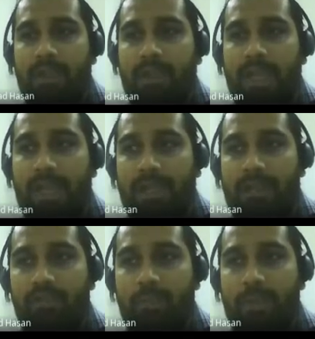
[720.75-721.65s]

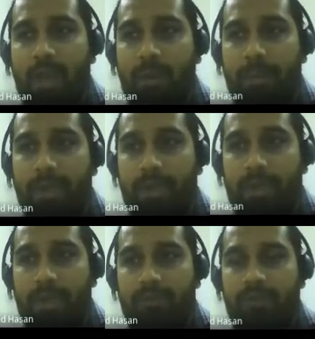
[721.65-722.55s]
characters to be copied.
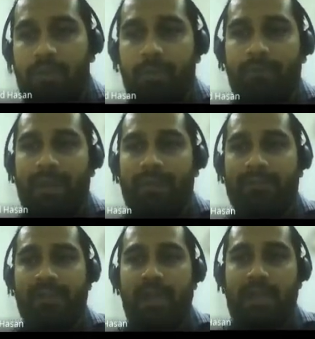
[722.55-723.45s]
So you provide the
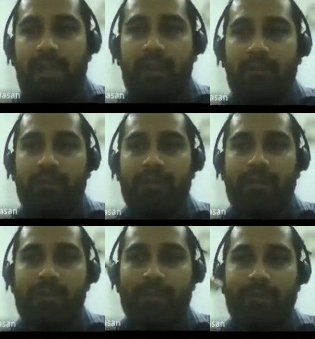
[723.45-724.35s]
starting address
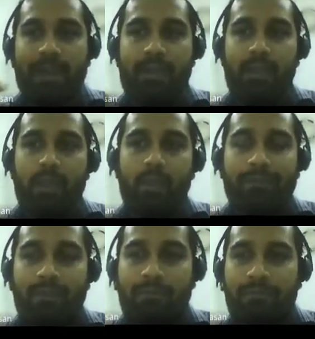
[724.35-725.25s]
and you provide
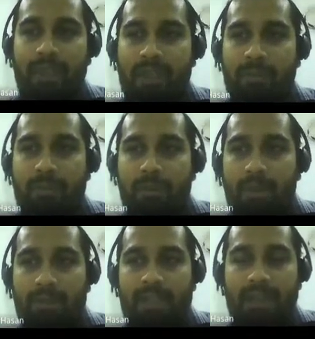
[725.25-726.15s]
from where in
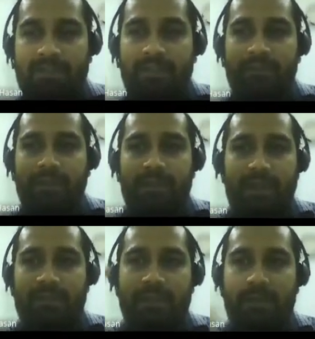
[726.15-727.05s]
that's
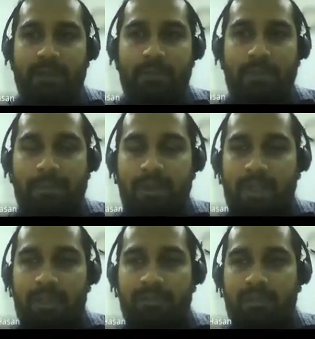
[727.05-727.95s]
the memory
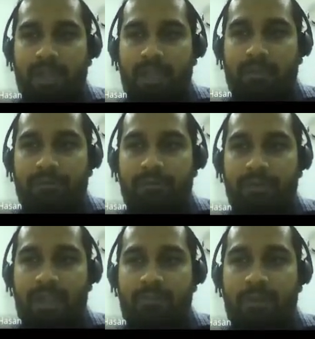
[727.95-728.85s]
location that from
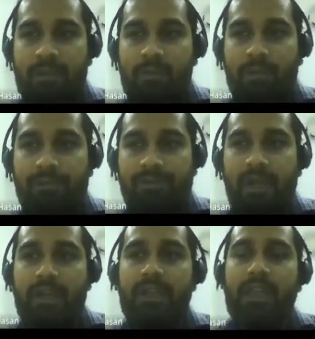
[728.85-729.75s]
where in memory you want to
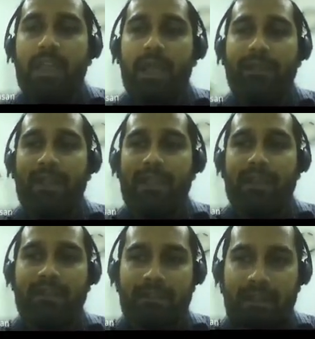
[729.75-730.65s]
start, and then the
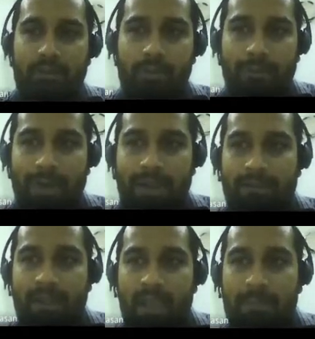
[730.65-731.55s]
next thing you provide
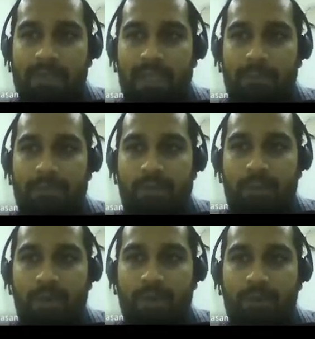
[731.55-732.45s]
is how many elements do
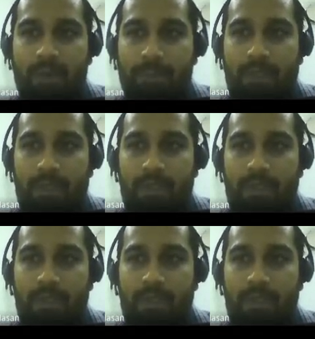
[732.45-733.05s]
you want to copy,